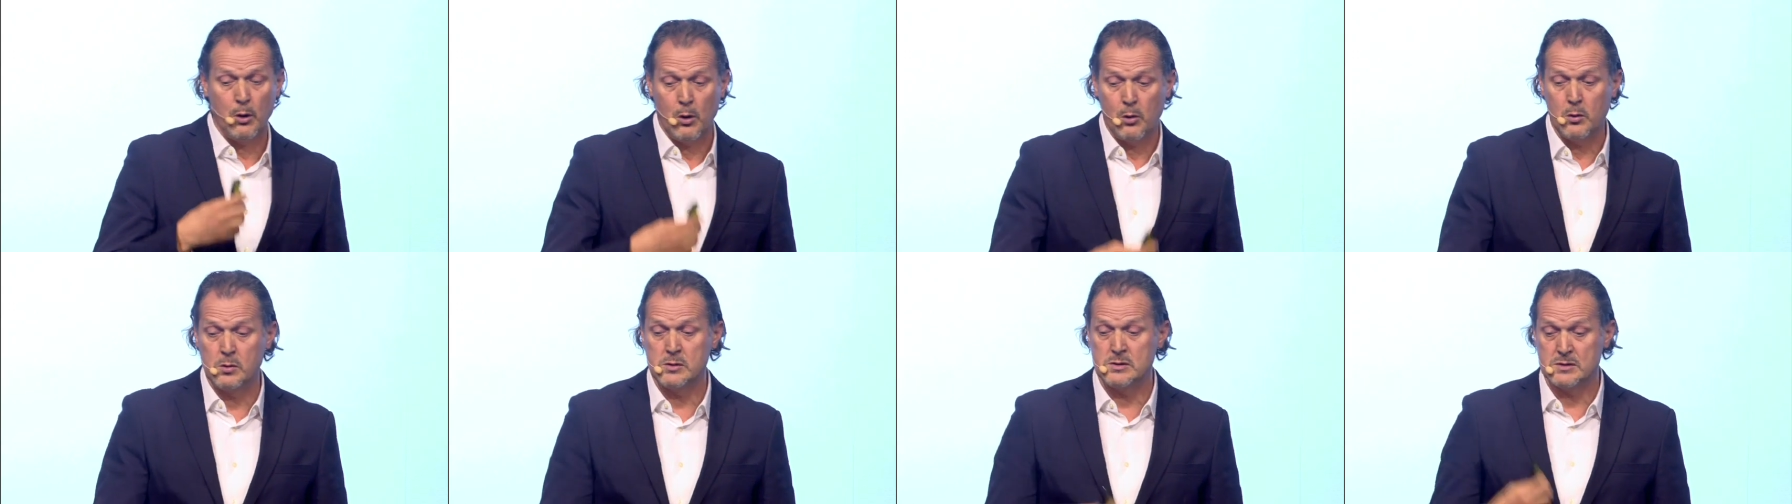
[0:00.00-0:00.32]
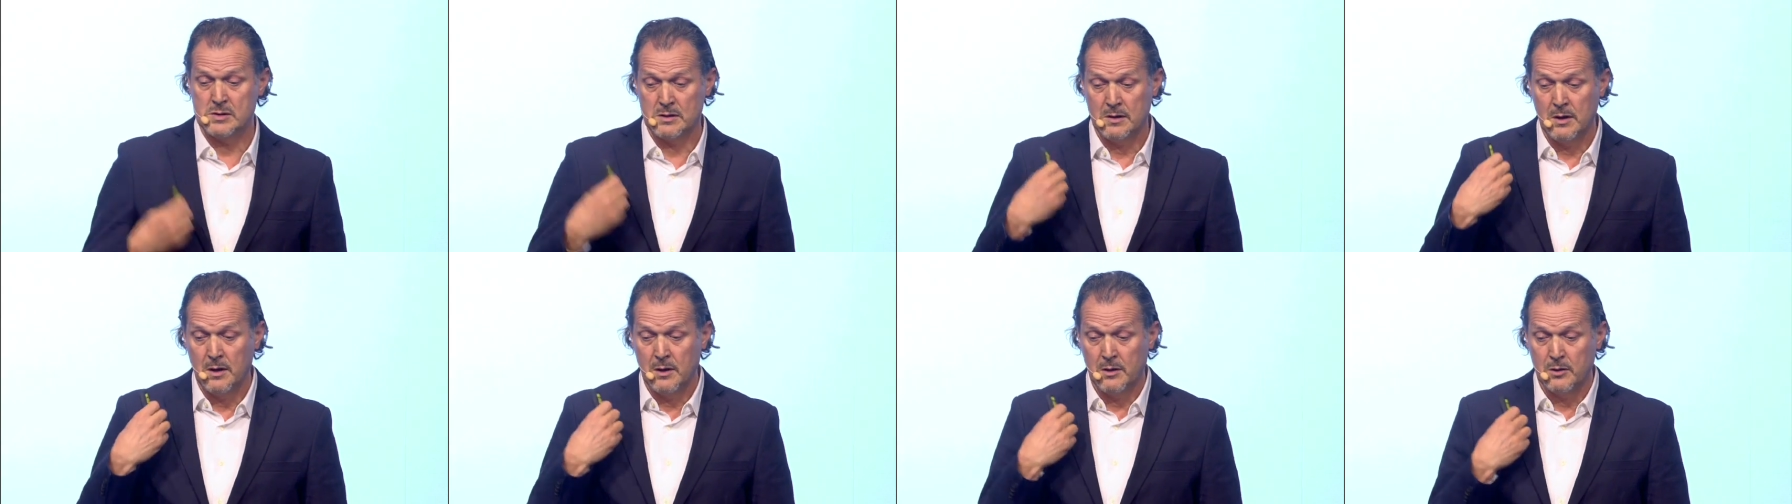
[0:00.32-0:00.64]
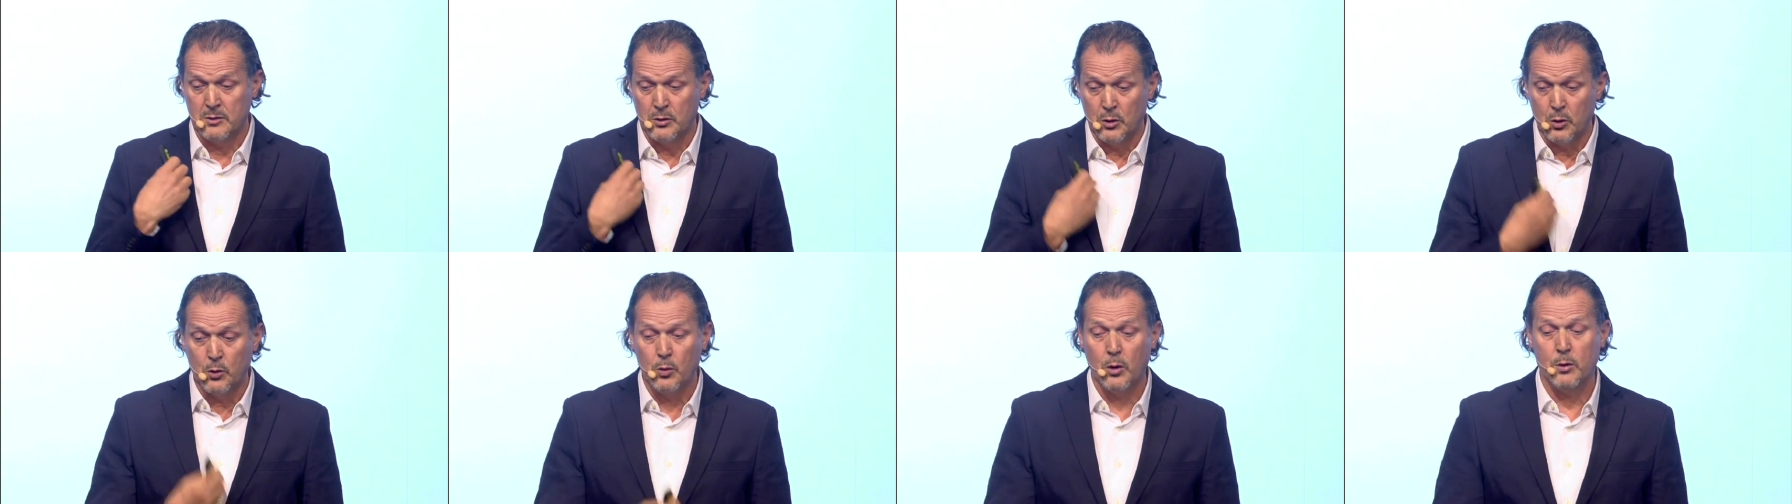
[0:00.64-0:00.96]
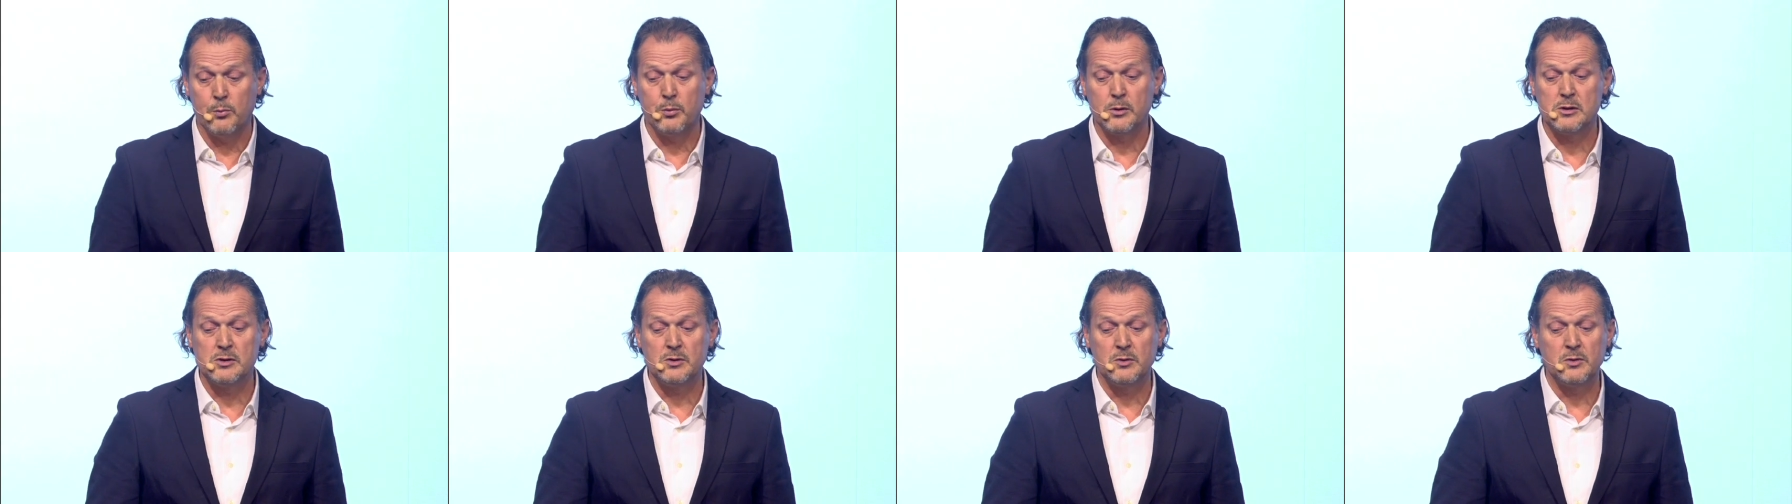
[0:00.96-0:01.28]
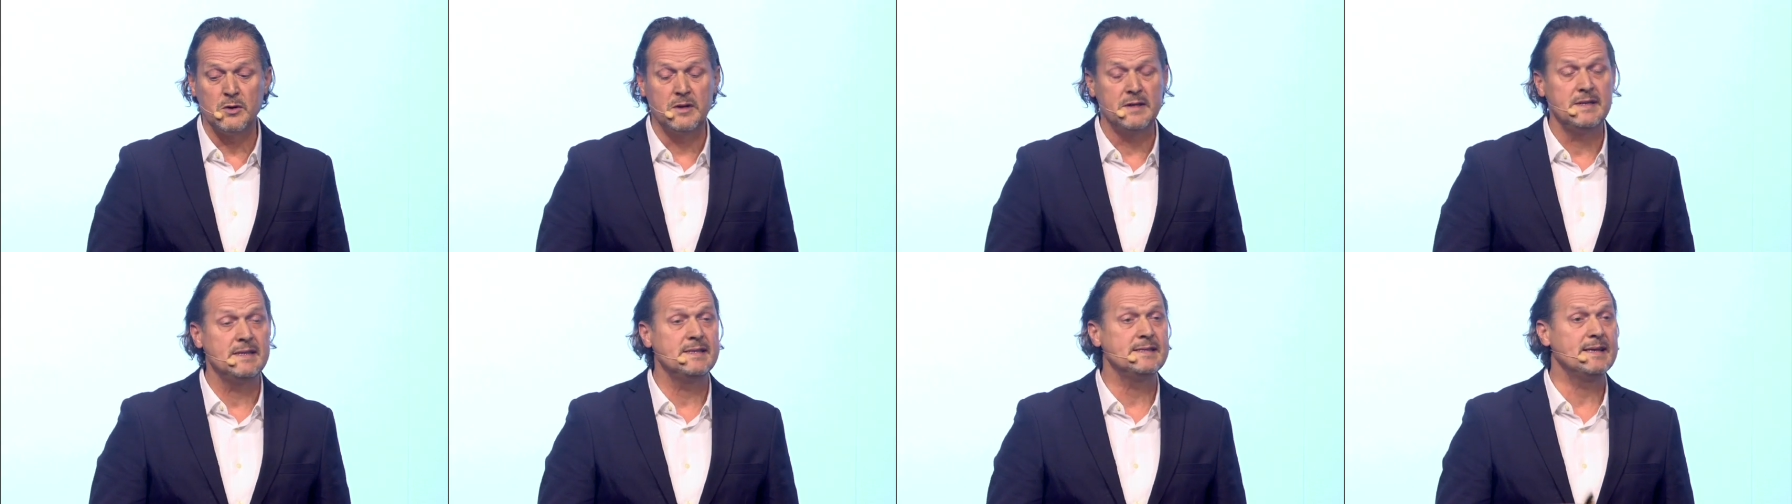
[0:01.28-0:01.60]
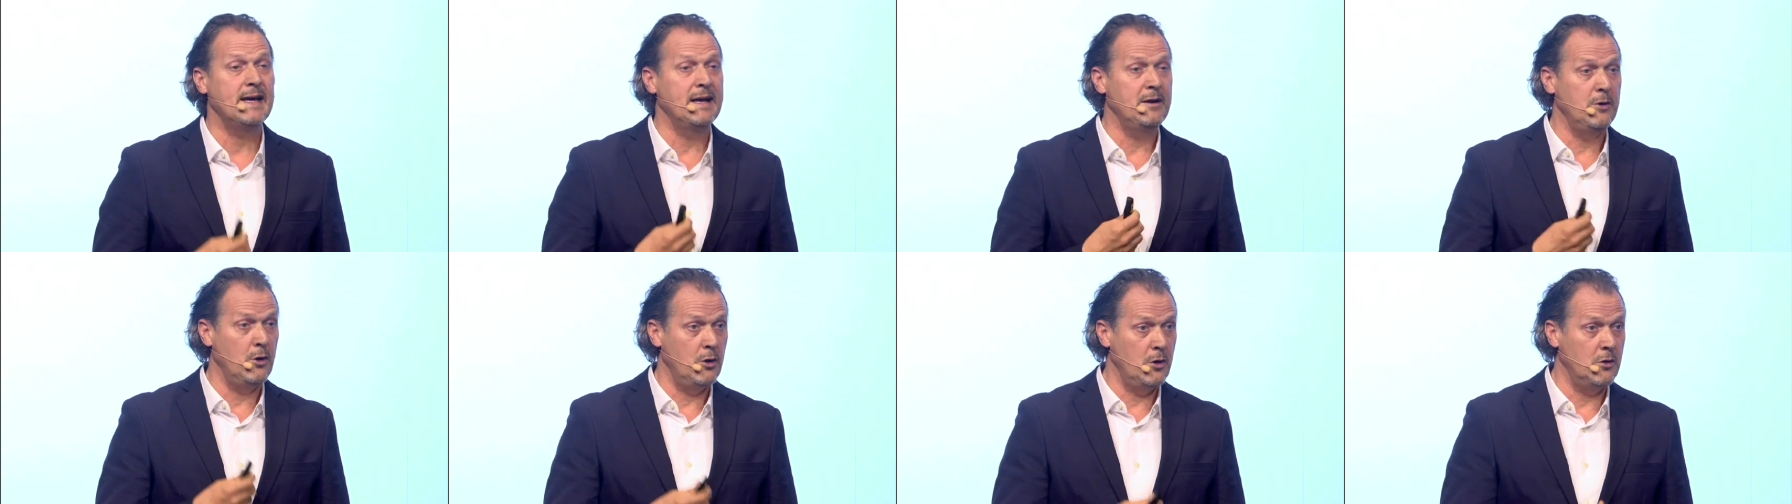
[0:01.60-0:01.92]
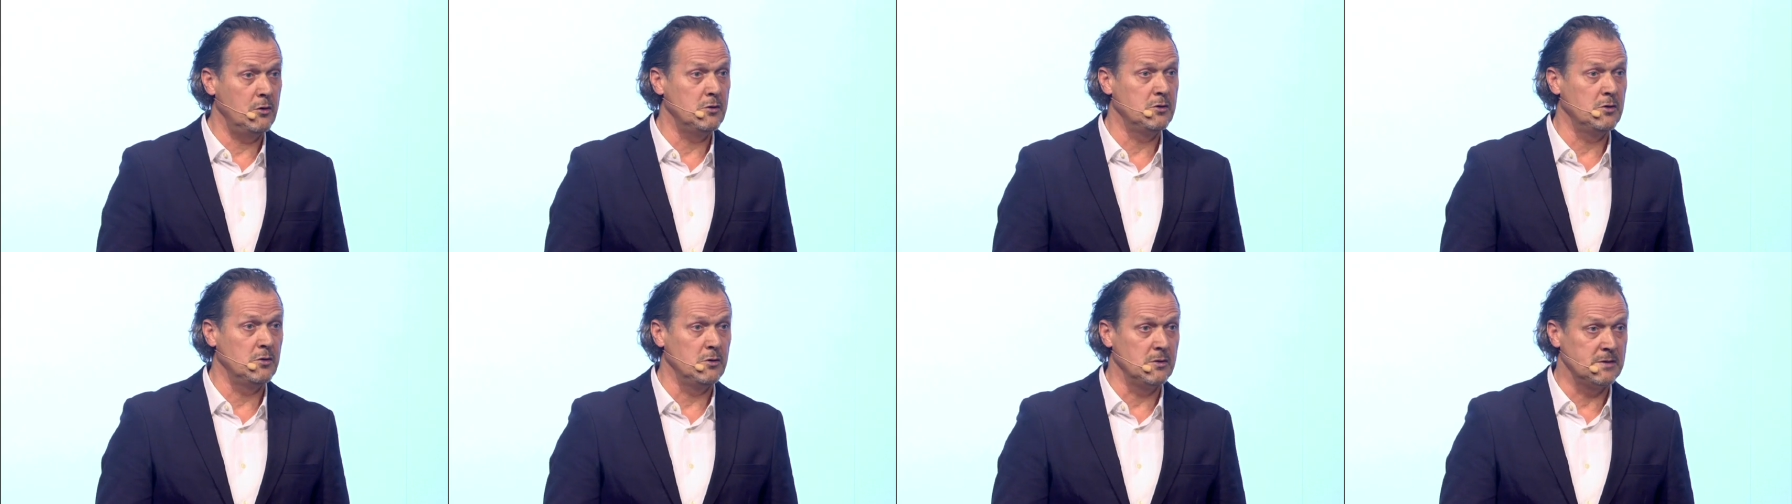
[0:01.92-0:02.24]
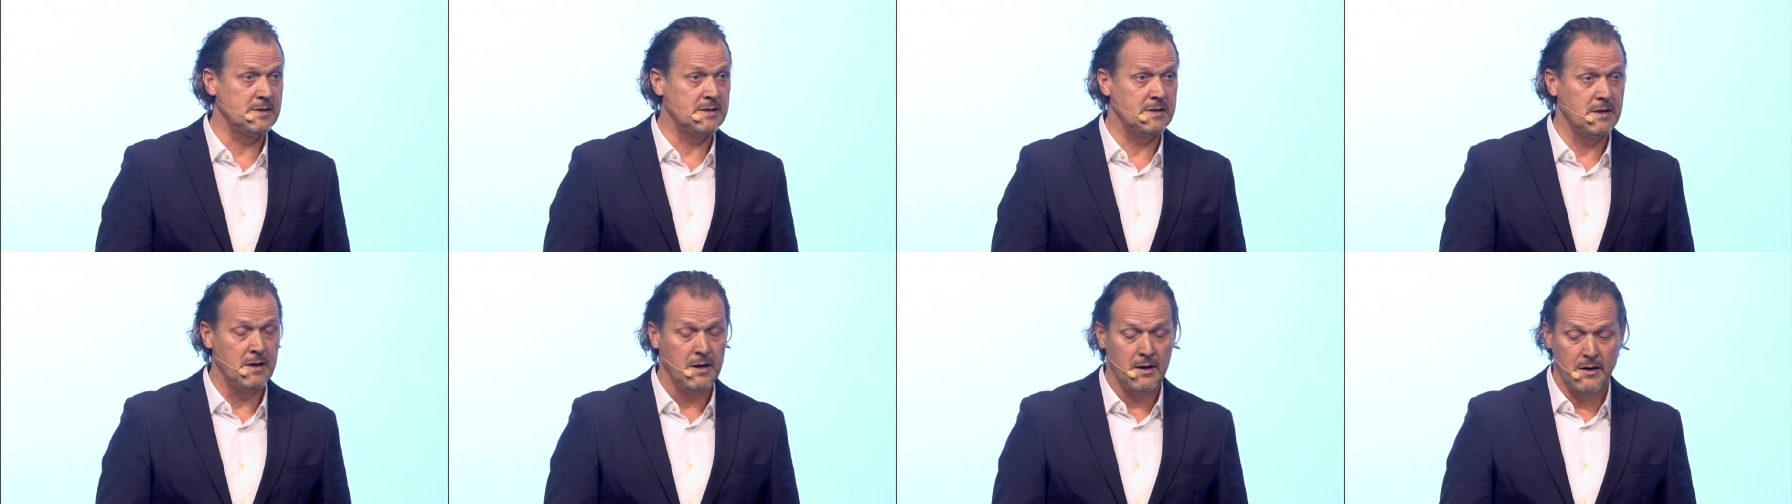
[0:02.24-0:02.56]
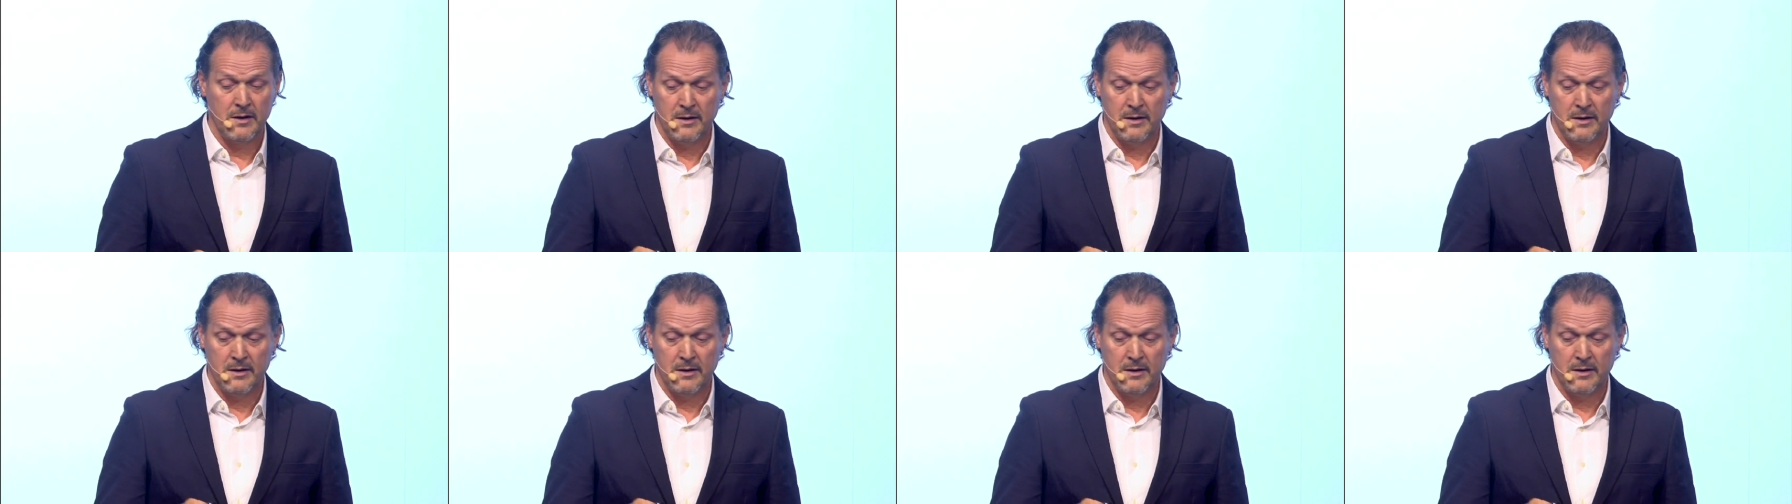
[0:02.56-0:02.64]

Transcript: pose new opportunities and hurdles,